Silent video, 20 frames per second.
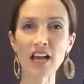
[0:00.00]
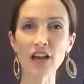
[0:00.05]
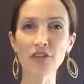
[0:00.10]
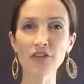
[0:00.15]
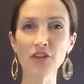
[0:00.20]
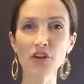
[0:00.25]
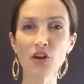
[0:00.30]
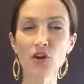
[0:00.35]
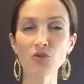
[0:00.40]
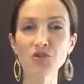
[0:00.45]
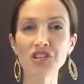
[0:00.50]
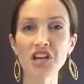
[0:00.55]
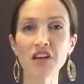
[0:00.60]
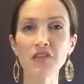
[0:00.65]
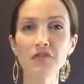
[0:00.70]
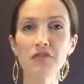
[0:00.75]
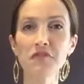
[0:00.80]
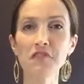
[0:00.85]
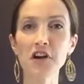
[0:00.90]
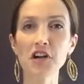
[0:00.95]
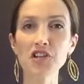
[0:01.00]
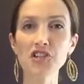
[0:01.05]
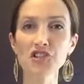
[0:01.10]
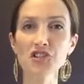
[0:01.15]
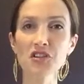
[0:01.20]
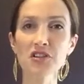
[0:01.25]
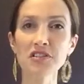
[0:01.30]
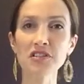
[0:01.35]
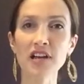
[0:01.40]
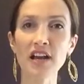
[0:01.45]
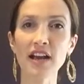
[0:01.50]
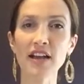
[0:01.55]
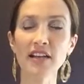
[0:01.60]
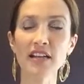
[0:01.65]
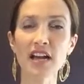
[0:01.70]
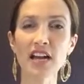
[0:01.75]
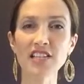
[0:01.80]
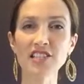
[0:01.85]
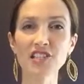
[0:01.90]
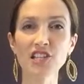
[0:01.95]
health coach and functional
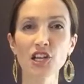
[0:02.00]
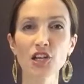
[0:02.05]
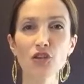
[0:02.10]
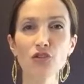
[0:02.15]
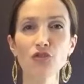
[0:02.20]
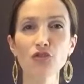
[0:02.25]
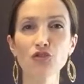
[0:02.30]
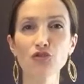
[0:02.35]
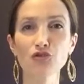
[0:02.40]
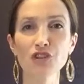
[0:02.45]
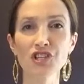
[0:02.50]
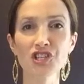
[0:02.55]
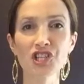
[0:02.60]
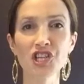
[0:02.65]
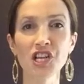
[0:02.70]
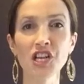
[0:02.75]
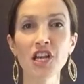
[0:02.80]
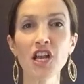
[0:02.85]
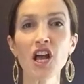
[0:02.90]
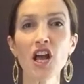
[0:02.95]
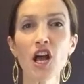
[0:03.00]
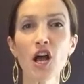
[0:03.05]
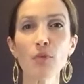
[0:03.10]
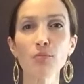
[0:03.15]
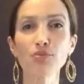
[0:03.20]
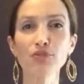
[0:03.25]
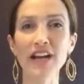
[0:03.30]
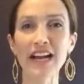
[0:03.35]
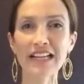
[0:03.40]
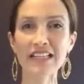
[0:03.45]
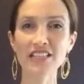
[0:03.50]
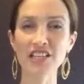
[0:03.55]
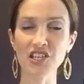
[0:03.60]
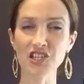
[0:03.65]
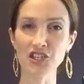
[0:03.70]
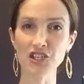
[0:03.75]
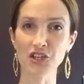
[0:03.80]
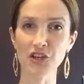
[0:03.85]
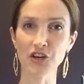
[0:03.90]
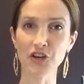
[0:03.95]
diagnostic nutrition
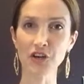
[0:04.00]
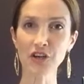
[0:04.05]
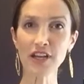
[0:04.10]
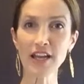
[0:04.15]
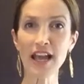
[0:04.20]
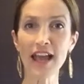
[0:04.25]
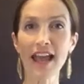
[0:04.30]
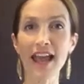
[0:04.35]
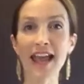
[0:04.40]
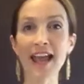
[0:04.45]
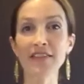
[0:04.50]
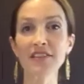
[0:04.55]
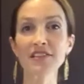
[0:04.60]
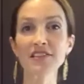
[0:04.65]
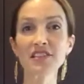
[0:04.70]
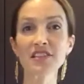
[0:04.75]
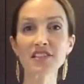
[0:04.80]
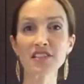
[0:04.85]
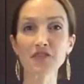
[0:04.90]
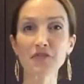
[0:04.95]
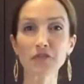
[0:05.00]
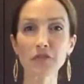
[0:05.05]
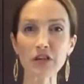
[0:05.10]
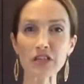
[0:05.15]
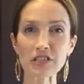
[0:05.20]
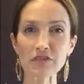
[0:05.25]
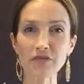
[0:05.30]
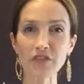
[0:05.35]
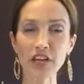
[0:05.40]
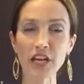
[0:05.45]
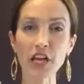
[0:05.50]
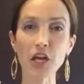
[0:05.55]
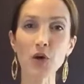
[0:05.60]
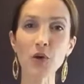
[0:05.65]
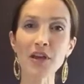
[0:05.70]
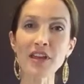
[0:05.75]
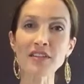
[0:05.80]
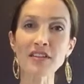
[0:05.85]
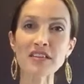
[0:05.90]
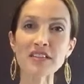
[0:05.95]
practitioner. And this is the first
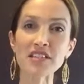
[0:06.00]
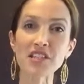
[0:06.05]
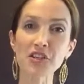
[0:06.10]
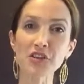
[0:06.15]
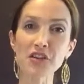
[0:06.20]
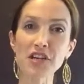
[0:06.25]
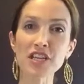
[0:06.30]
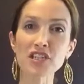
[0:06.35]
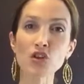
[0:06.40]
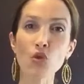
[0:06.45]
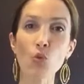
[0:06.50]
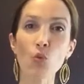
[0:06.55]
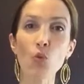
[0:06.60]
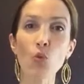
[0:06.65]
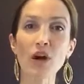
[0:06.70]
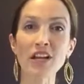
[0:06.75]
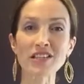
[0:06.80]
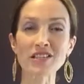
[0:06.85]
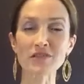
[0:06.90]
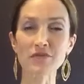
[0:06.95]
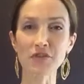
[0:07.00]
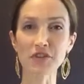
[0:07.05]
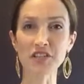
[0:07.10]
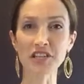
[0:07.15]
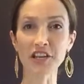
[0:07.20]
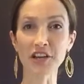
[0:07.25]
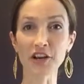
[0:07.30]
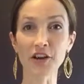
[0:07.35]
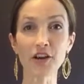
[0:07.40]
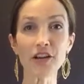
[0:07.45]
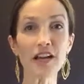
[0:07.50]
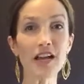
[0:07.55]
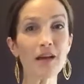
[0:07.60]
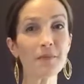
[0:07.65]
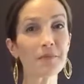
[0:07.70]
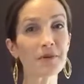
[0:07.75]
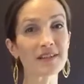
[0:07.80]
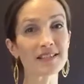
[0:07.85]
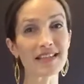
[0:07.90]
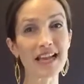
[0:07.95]
video in the series, What's for Dinner?
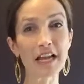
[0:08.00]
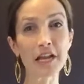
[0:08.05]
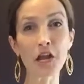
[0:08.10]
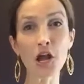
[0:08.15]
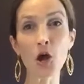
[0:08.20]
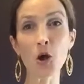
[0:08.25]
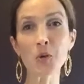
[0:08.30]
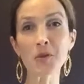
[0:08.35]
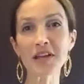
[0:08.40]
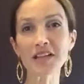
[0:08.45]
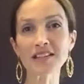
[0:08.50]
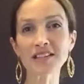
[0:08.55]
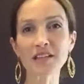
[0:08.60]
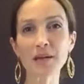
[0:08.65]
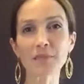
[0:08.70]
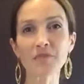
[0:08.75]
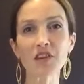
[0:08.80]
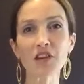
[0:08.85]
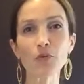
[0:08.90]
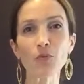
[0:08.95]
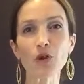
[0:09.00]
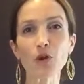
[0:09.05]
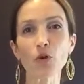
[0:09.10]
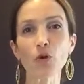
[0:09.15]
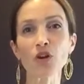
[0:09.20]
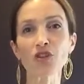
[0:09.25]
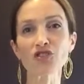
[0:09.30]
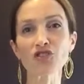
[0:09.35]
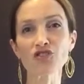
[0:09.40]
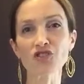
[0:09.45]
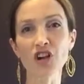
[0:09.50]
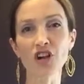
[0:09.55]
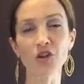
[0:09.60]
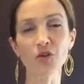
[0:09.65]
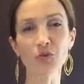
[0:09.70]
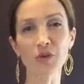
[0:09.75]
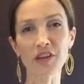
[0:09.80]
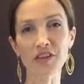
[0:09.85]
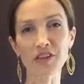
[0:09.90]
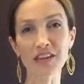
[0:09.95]
Because I know that's something we all
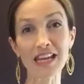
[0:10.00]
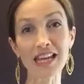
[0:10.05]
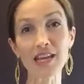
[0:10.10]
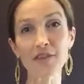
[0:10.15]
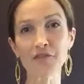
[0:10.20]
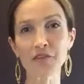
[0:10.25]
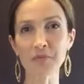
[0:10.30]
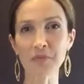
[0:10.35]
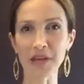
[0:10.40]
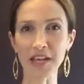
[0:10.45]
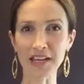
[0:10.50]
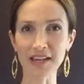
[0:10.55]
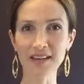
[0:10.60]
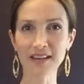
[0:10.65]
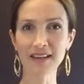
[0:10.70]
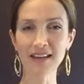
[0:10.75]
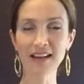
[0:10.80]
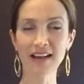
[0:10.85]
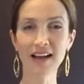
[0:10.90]
struggle with, even me.